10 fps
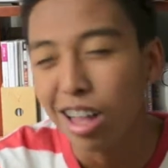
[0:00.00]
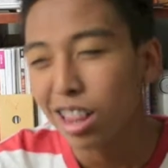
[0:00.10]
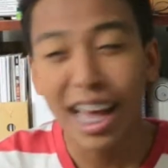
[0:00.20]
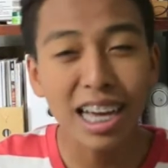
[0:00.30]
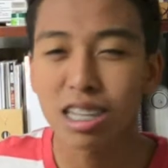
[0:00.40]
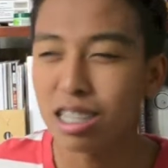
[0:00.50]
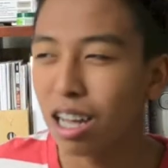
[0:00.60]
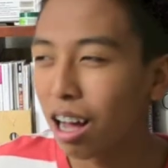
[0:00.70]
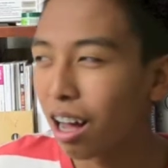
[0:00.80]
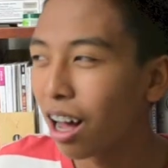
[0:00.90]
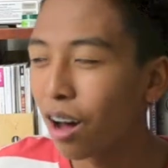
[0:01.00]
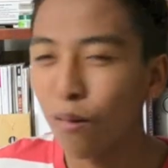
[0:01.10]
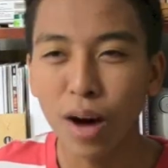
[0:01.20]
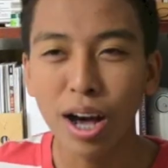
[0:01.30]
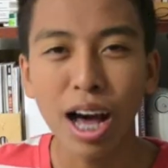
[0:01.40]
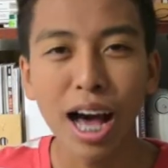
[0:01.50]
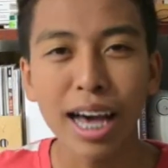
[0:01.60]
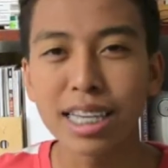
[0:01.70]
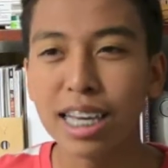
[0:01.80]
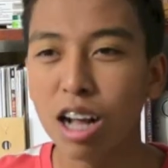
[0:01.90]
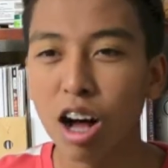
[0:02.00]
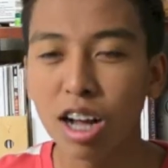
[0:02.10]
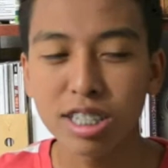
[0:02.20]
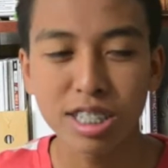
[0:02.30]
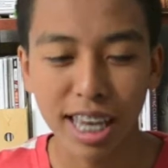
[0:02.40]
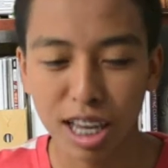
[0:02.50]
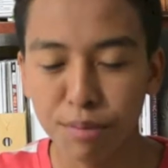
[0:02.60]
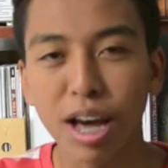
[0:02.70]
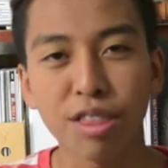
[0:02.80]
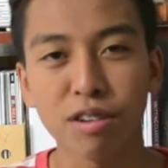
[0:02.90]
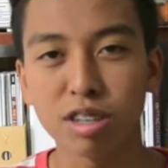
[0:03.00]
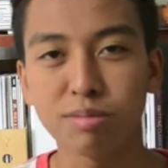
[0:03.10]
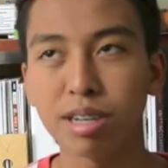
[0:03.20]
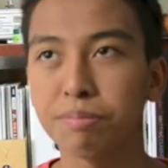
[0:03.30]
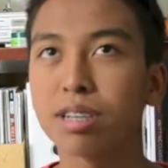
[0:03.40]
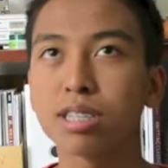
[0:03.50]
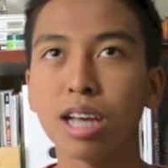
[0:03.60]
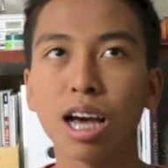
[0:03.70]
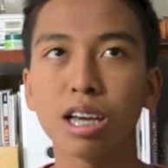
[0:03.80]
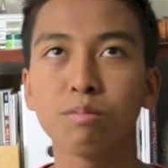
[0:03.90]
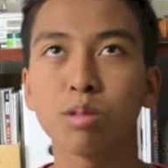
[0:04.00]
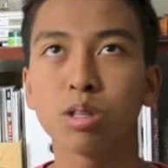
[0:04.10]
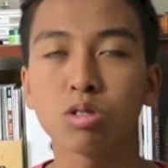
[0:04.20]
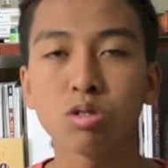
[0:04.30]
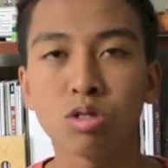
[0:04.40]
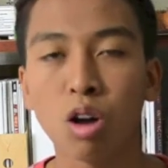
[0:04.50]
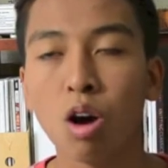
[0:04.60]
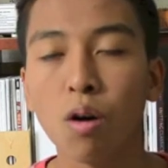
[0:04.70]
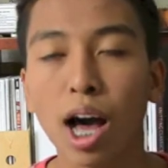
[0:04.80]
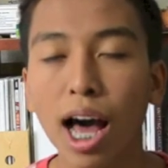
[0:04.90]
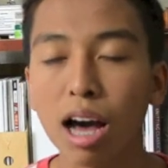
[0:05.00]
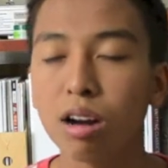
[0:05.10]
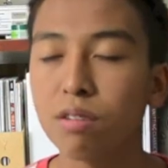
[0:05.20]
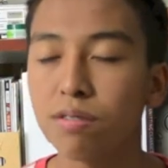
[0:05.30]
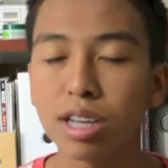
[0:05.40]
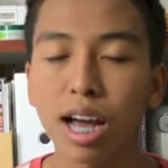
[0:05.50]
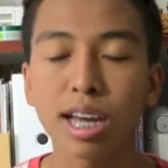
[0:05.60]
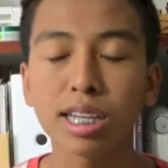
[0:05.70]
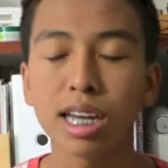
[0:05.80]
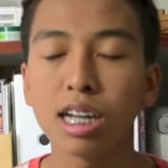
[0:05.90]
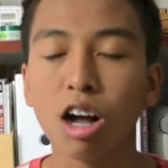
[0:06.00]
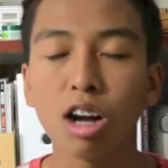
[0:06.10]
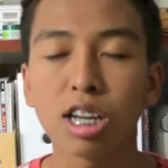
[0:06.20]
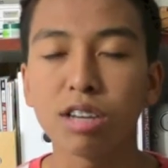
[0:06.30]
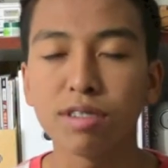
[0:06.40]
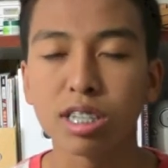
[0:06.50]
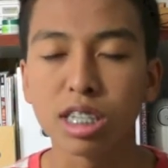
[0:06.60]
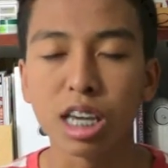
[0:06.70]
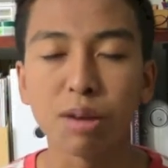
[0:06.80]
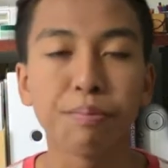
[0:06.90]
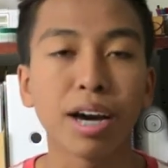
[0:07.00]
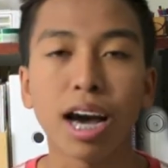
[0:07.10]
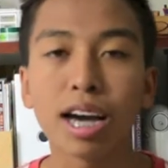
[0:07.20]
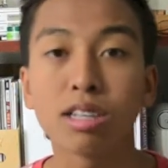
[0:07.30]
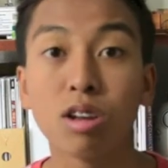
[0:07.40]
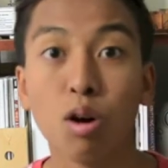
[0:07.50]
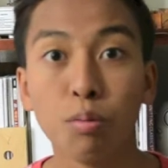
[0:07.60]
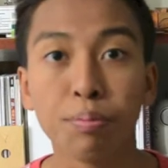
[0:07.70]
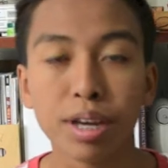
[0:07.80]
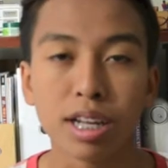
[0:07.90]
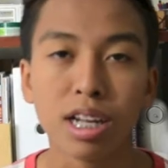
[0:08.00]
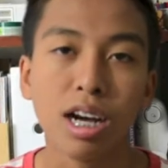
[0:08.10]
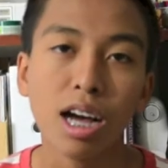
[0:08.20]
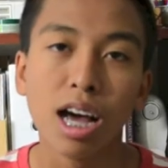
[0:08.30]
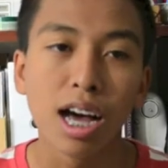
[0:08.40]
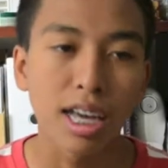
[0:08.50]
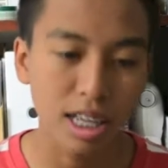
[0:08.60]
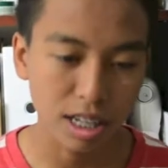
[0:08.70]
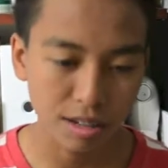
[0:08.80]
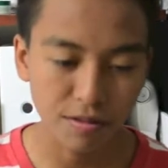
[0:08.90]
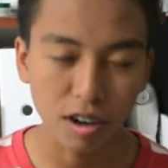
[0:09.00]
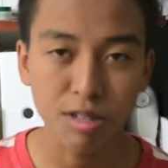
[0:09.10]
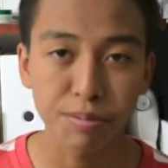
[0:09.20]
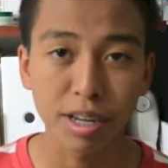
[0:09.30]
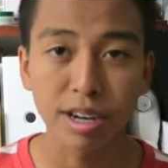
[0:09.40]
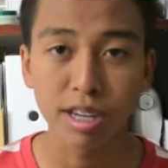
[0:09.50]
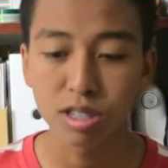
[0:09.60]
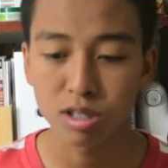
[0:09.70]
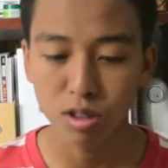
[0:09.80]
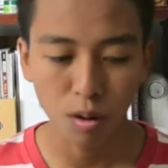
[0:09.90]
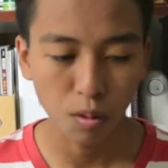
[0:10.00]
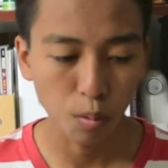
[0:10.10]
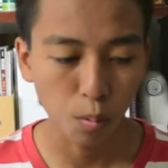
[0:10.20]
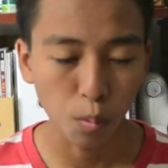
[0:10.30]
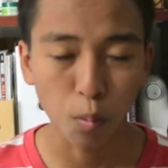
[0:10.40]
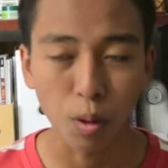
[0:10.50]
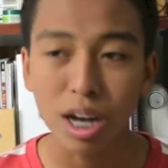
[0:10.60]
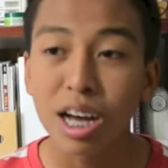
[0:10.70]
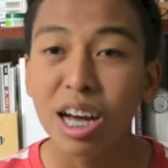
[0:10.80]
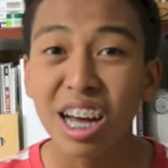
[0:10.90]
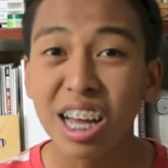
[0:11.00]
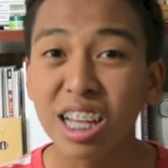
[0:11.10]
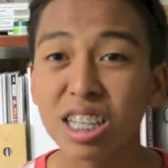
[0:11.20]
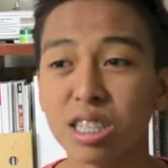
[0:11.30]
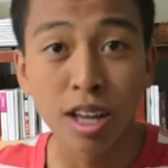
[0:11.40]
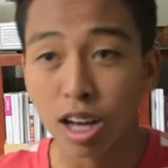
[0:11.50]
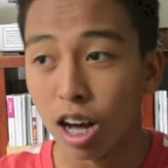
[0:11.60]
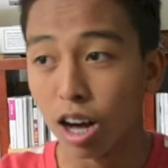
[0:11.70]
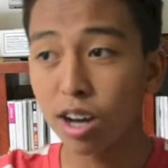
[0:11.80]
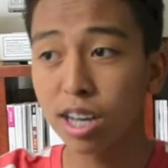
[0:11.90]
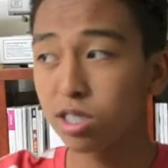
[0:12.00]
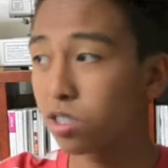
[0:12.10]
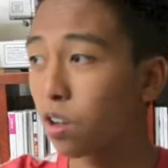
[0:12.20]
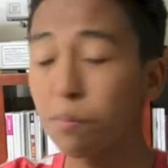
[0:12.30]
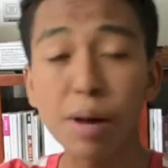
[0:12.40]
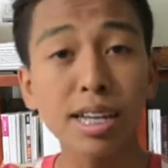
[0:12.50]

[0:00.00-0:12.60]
Like, what? I cannot take math first period because I am just so out of it. I cannot even keep my eyes open in first period. So what? Okay, so my